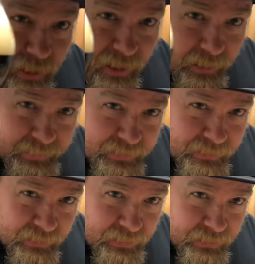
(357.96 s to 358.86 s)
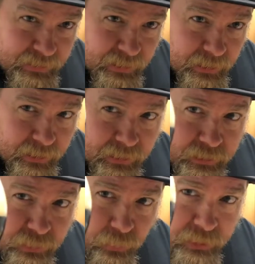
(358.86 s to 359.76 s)
and this is a
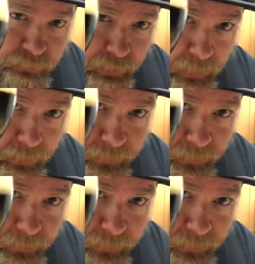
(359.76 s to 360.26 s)
Schwarzbier.